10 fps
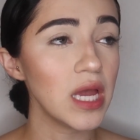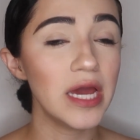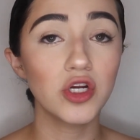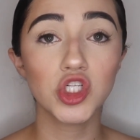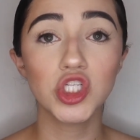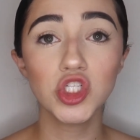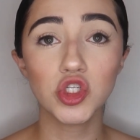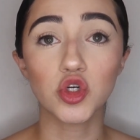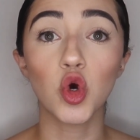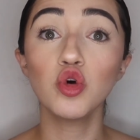And her
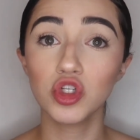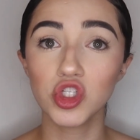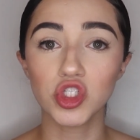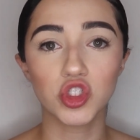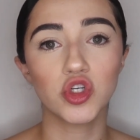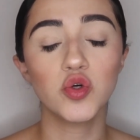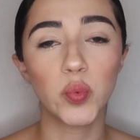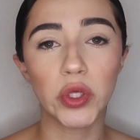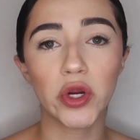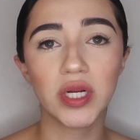sister, older sister,
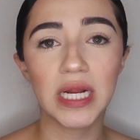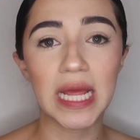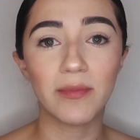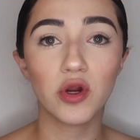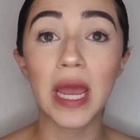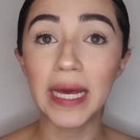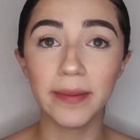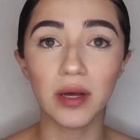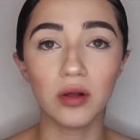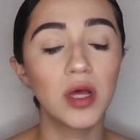we are gonna name her
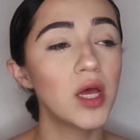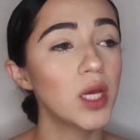Annabelle